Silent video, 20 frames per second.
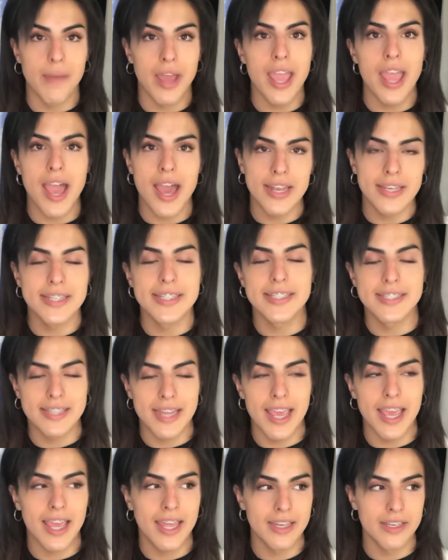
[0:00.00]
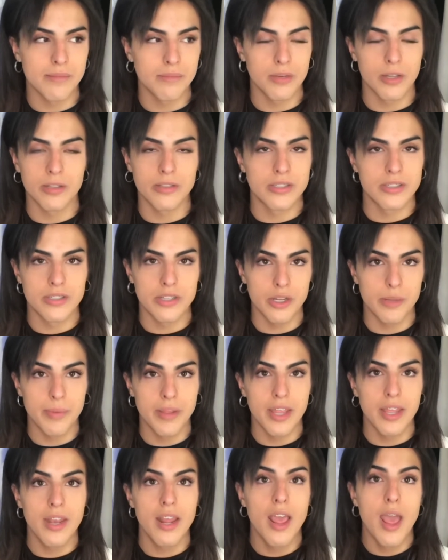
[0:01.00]
I understand. I'm not
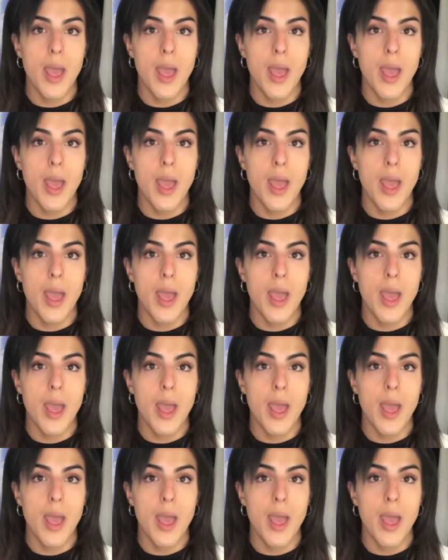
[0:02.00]
stupid.